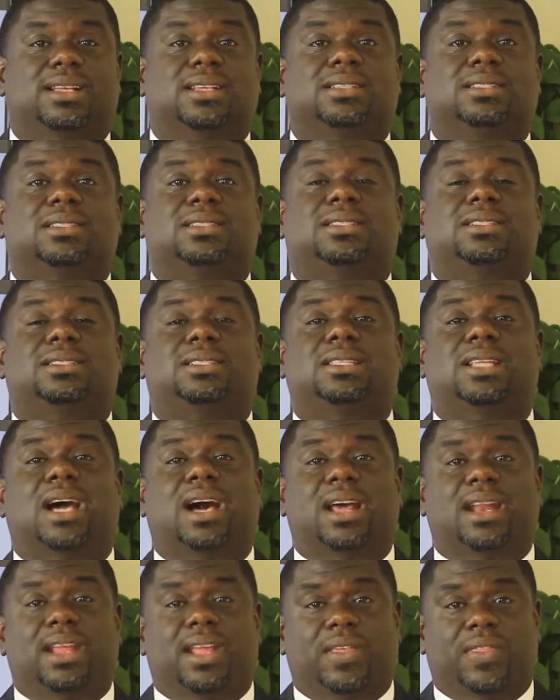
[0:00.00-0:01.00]

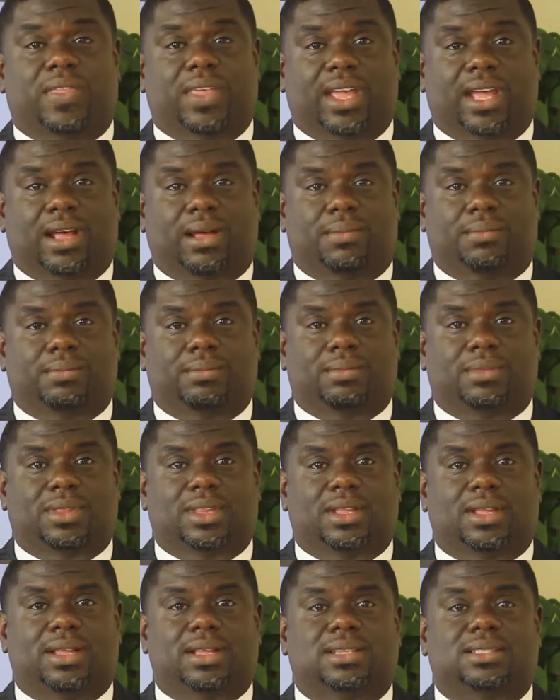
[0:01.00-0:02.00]
Study them.
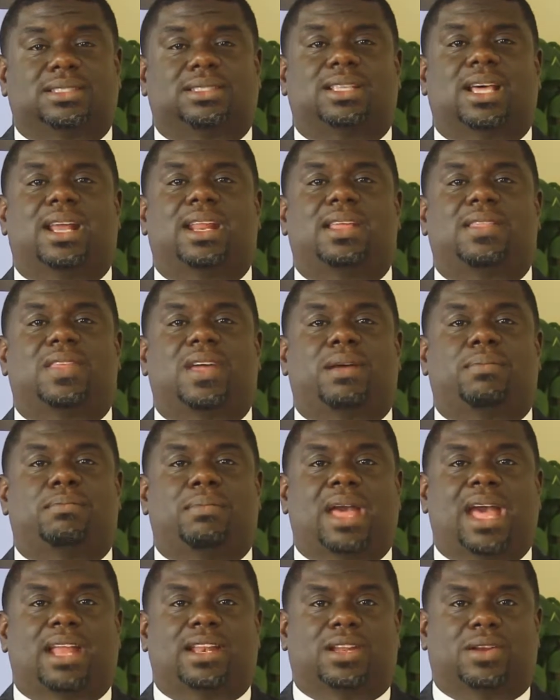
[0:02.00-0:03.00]
Study their
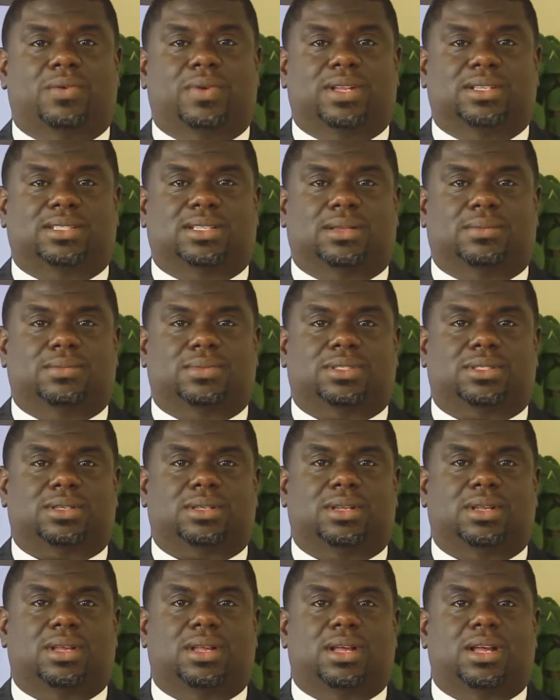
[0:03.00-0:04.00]
mannerisms.
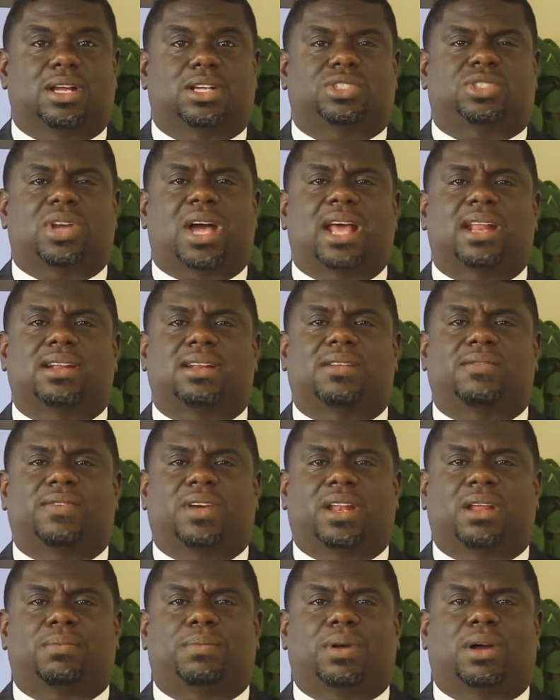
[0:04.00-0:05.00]
Try to
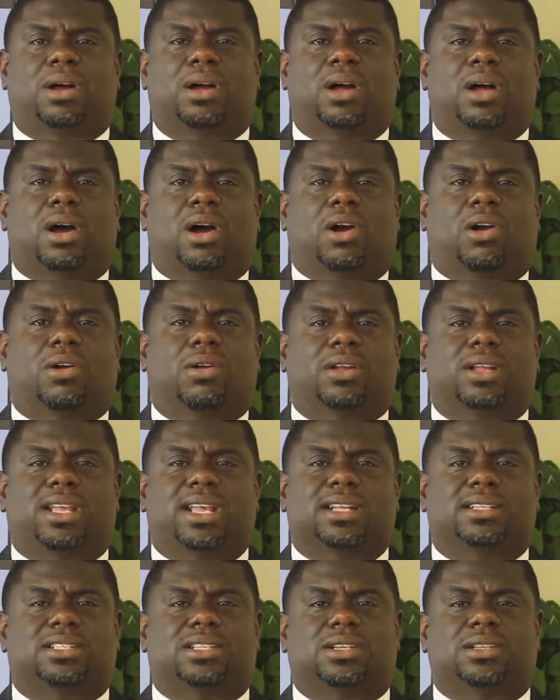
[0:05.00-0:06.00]
develop
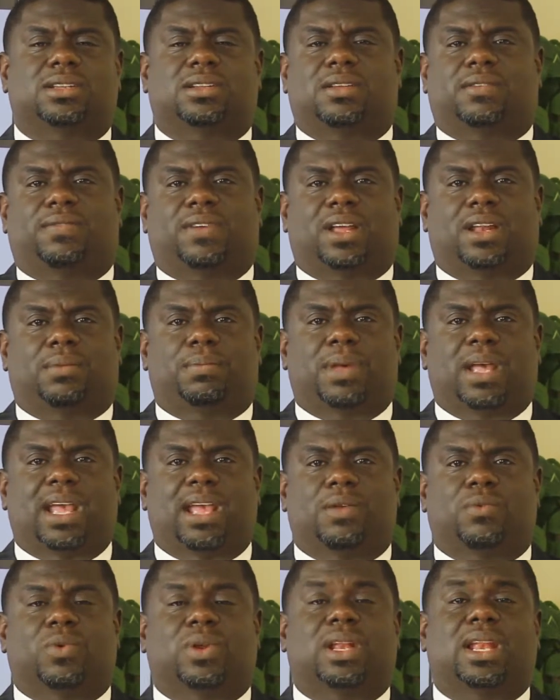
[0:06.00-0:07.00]
get to develop
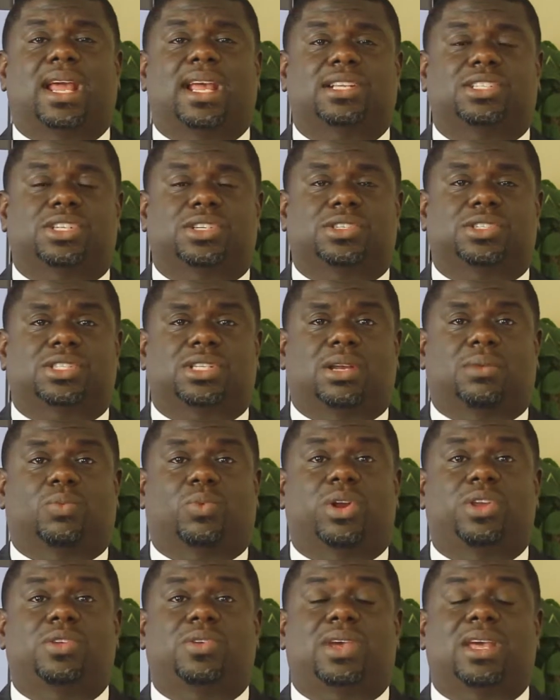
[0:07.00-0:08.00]
a relationship
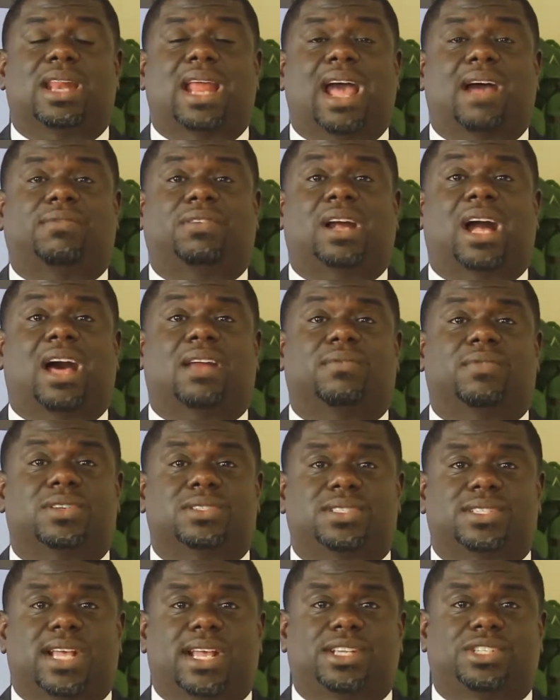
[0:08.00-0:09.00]
where you can have
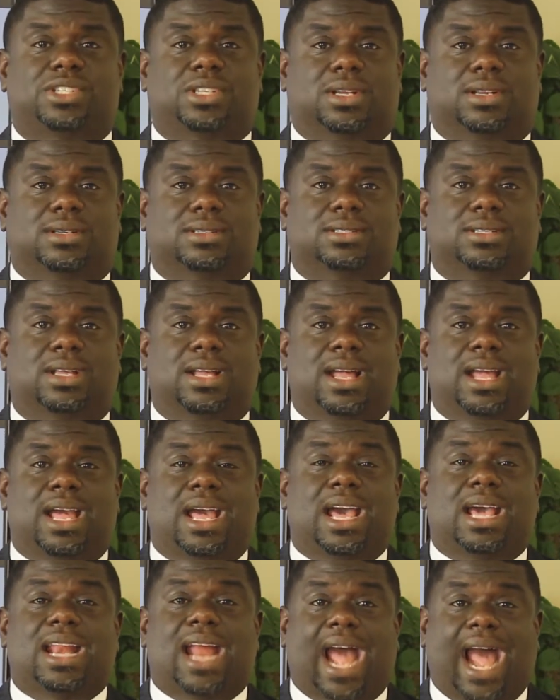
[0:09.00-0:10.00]
conversations
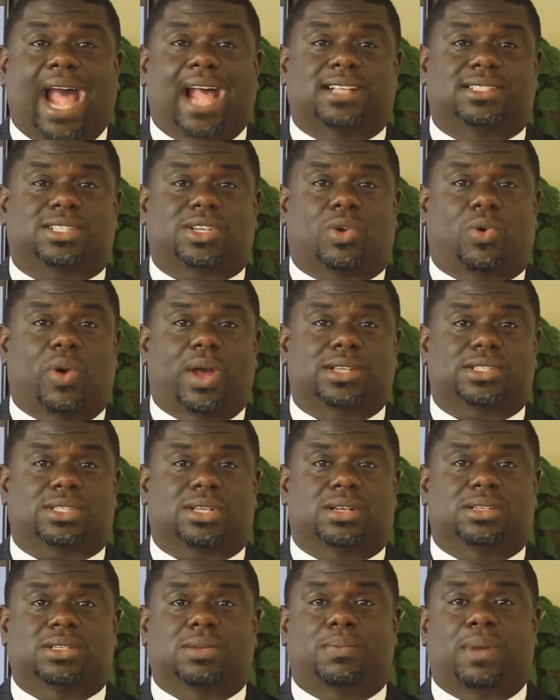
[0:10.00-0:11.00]
and ask
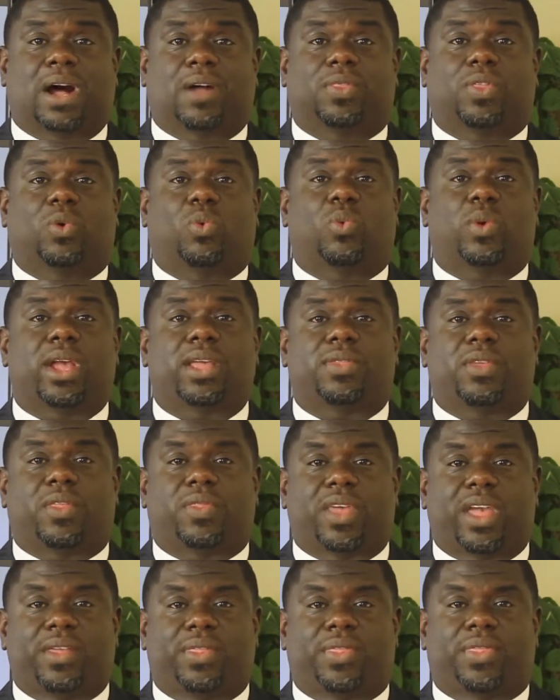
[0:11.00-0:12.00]
questions about the way that
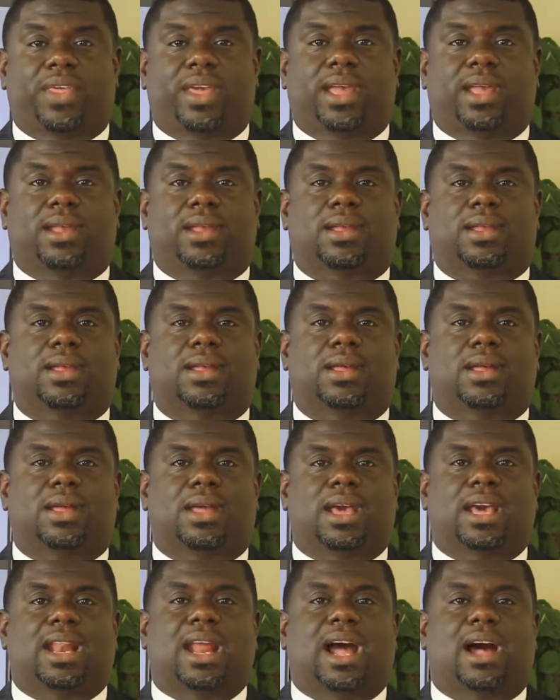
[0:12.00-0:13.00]
they think
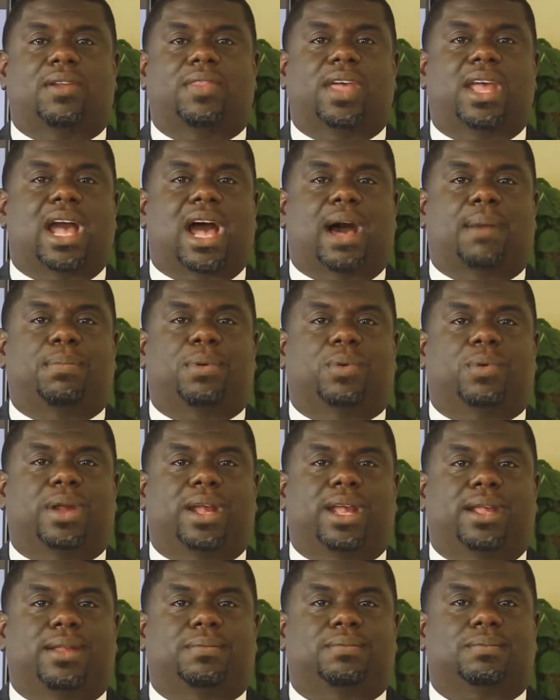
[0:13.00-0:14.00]
and how they
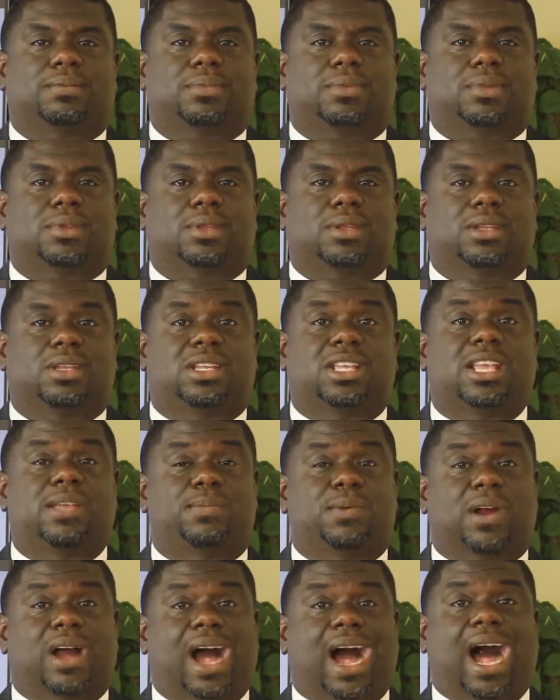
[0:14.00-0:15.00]
operate. Keep
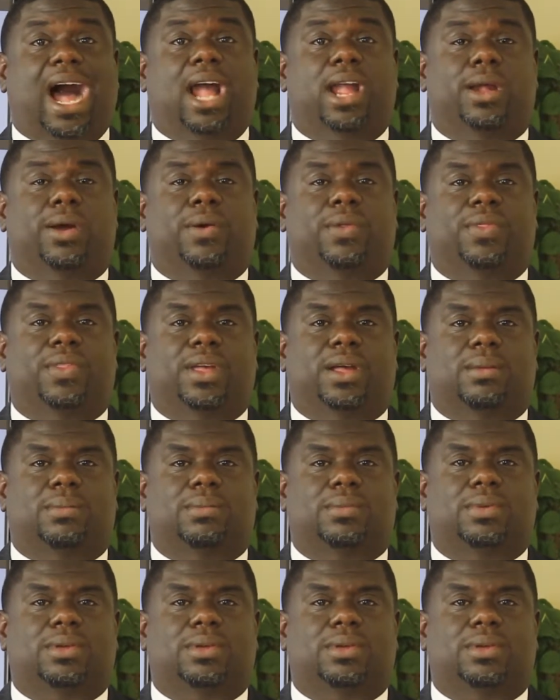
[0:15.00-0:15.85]
your eye on them.